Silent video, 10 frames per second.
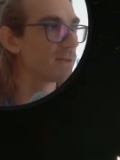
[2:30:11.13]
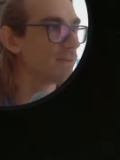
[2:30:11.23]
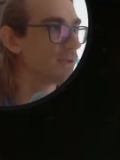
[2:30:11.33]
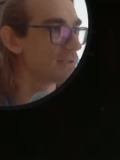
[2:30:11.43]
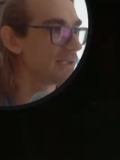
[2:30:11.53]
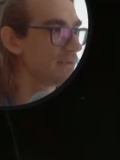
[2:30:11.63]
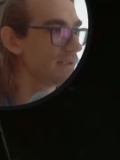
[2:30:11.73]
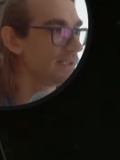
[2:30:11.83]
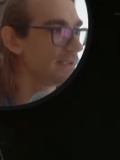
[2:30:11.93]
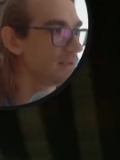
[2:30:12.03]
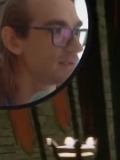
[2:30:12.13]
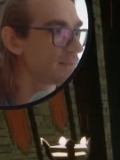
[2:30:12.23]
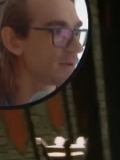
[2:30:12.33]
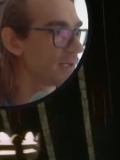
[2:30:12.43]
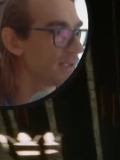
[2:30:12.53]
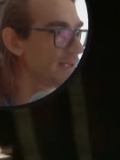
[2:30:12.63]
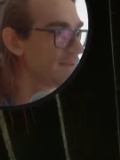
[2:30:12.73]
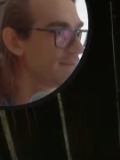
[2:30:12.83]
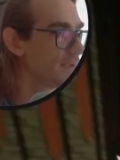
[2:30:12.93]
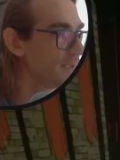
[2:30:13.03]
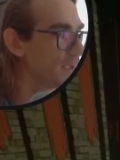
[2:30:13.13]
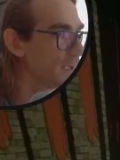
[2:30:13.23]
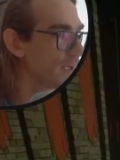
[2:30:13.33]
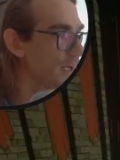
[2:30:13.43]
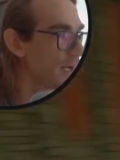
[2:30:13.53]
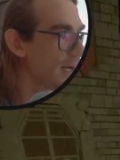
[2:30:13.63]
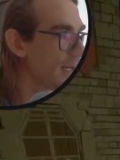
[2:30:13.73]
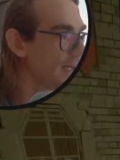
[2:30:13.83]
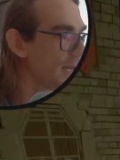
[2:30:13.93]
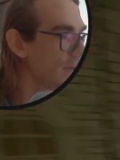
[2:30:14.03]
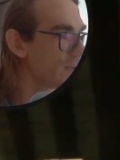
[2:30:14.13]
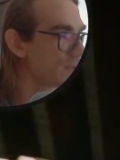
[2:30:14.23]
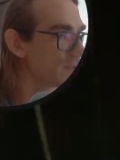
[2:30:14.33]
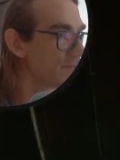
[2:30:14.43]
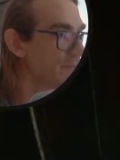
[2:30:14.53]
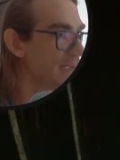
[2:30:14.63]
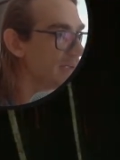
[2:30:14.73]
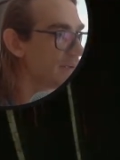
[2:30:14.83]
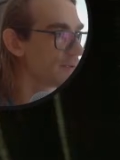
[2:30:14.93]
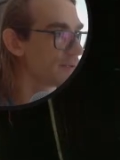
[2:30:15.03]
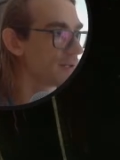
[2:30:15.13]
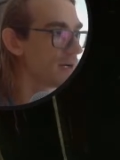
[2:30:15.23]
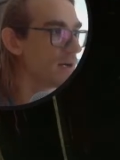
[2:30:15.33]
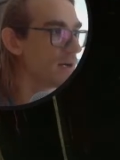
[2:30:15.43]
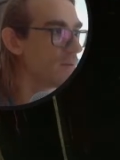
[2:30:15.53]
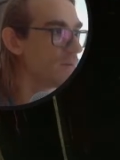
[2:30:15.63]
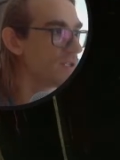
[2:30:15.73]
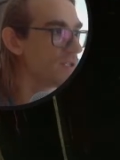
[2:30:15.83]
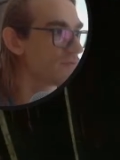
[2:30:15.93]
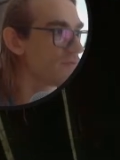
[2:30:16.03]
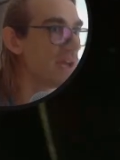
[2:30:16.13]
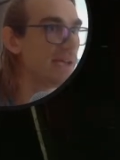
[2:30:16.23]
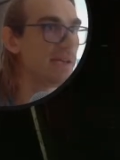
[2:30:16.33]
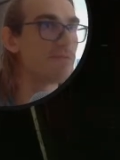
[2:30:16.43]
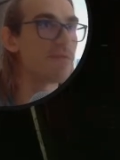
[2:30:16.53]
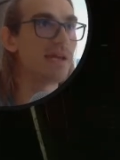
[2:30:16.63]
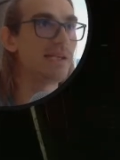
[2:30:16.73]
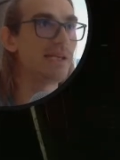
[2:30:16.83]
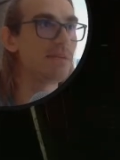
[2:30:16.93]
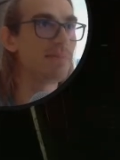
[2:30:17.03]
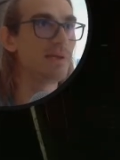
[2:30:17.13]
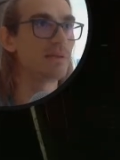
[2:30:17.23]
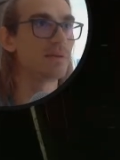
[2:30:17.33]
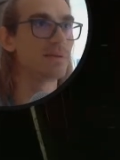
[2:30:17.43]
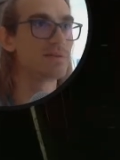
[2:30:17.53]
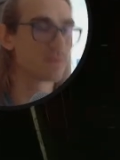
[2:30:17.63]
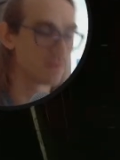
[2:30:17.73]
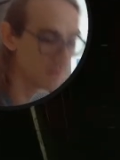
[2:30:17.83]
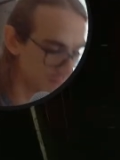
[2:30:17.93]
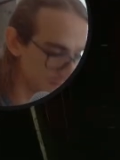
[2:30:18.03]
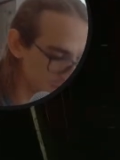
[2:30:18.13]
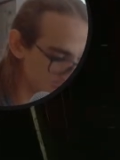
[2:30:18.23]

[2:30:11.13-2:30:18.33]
those little details I'm gonna leave. I want some pillars, which is railing pillar is called.